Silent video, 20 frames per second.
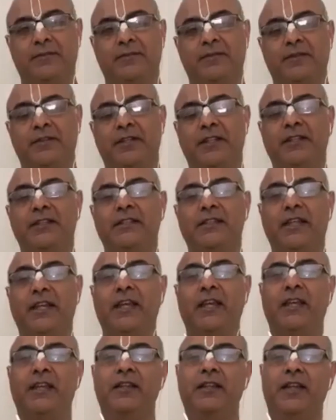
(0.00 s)
she is
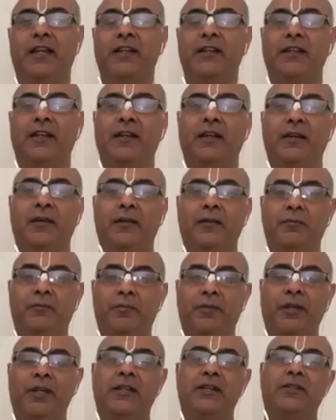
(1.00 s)
saying that a
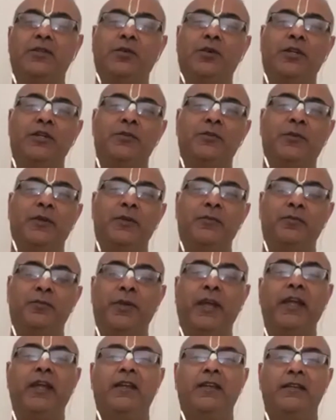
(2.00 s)
priest who has been
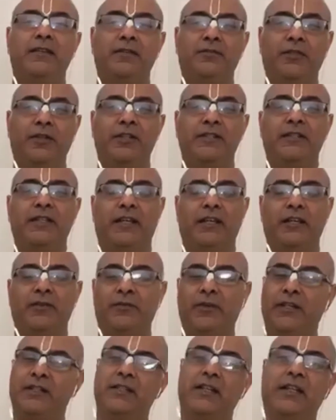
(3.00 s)
paid for the
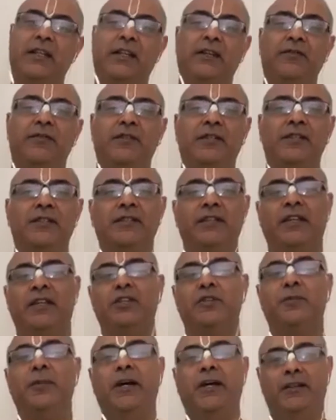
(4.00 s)
sacrifice, he leaves his
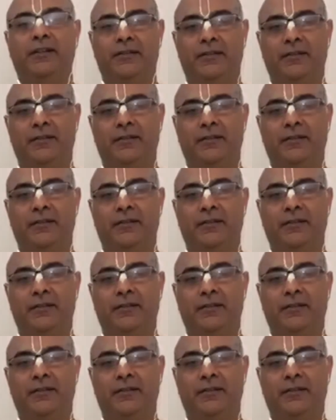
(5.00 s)
yajman,